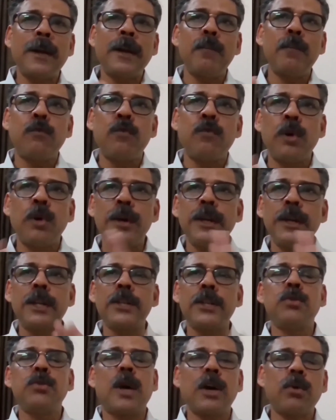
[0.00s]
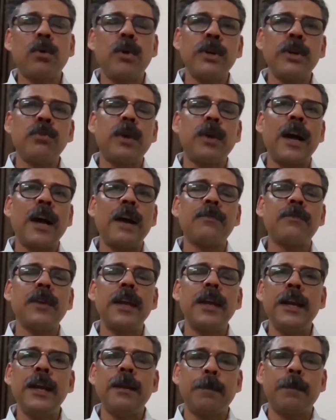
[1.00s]
In 4 years, you are going to have
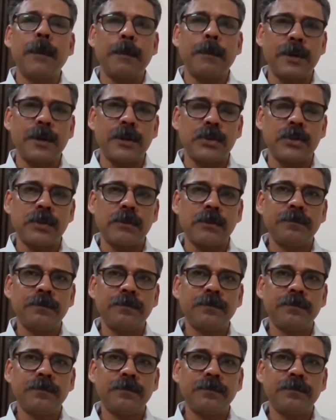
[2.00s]
8 papers.